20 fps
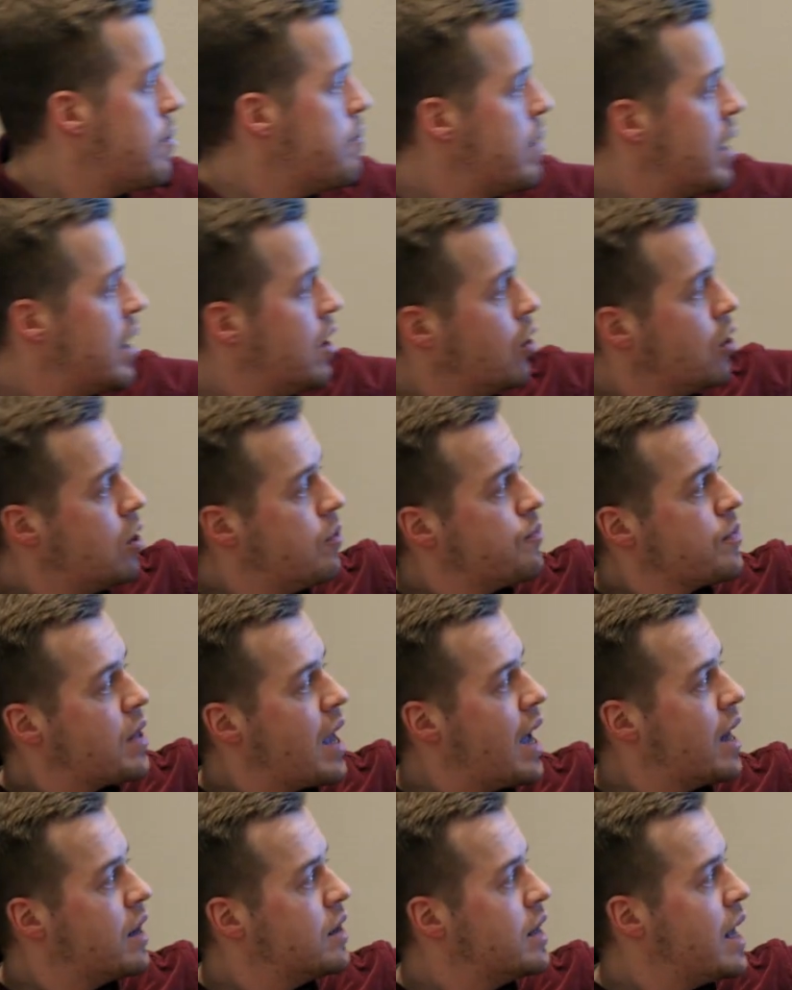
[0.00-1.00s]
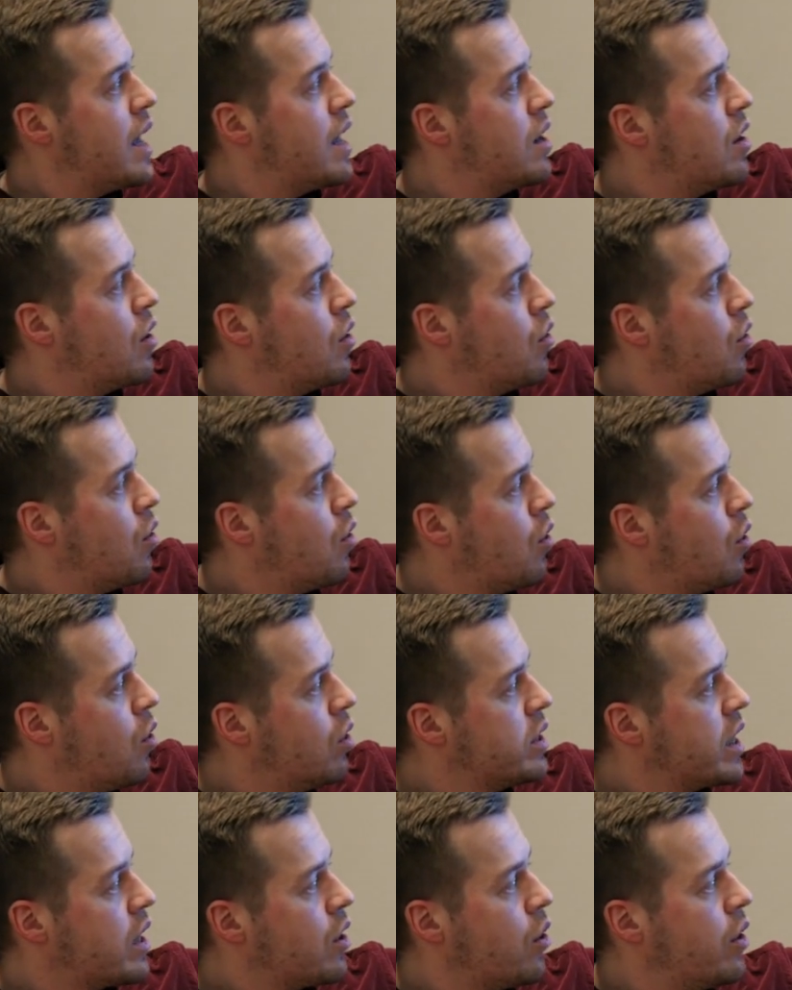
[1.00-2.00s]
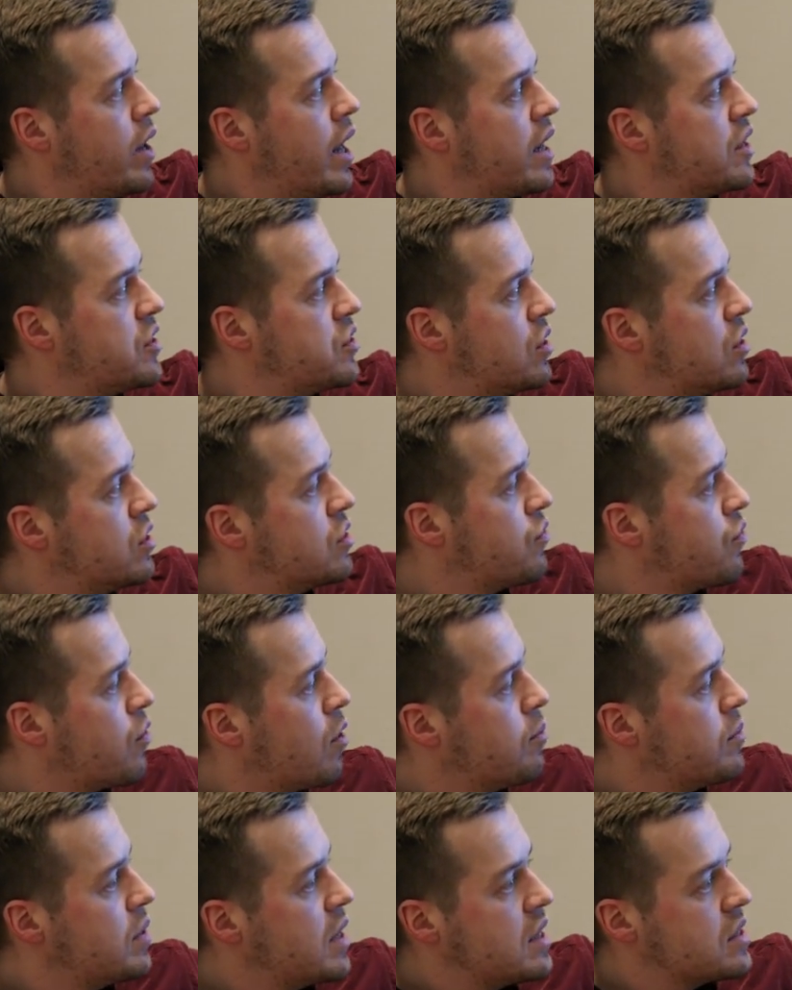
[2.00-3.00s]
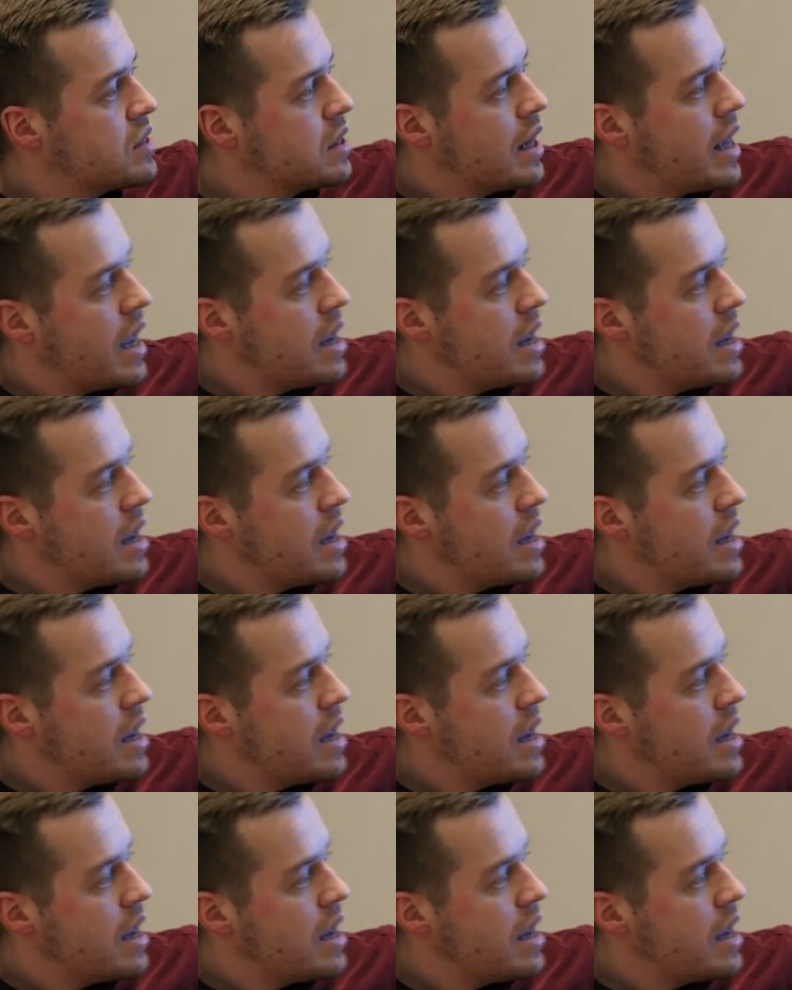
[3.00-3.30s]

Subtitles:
the middle, and then all the connections from these